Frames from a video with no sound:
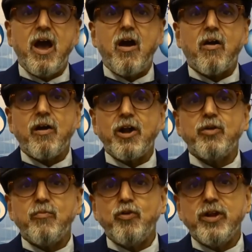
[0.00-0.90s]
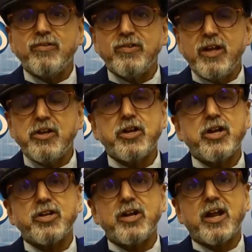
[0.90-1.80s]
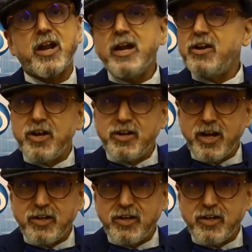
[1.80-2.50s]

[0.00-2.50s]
according to Moody's, the international credit rating